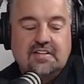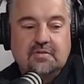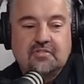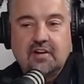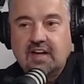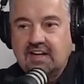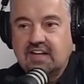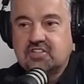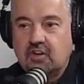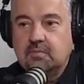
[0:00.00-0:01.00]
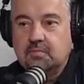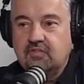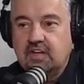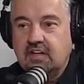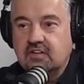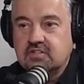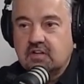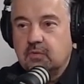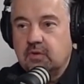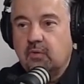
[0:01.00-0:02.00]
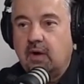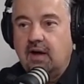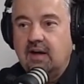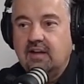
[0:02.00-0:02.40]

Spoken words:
It was great. And I showed them the video, Start With Why,